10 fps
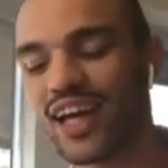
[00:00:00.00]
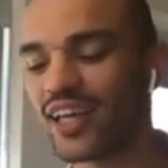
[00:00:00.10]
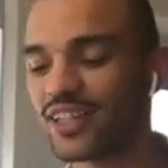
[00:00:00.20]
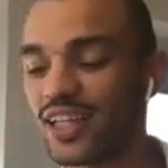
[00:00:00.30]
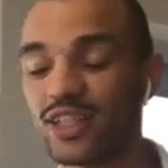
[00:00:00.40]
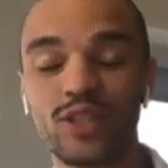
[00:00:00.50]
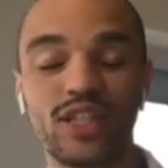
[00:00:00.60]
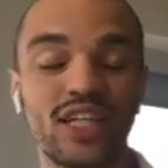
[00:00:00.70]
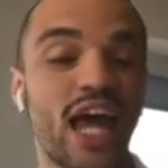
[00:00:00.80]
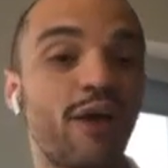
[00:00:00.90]
And you
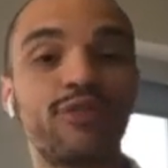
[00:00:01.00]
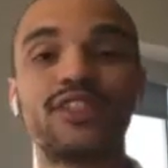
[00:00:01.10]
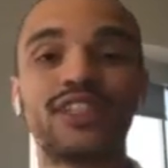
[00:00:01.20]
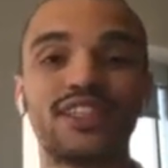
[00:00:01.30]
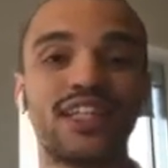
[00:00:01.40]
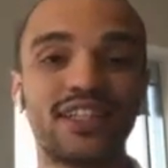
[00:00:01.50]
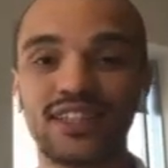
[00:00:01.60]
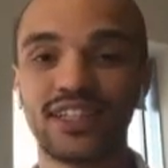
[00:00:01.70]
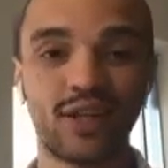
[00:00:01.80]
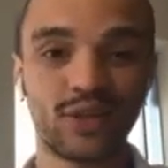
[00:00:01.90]
can have the success
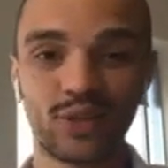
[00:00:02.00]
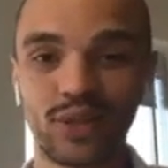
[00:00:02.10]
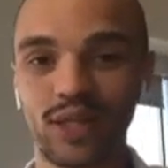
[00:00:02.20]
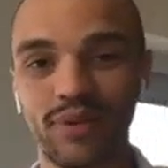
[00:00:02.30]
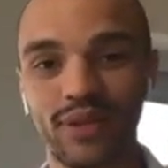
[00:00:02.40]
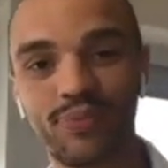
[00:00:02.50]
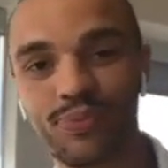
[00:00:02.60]
and also keep it.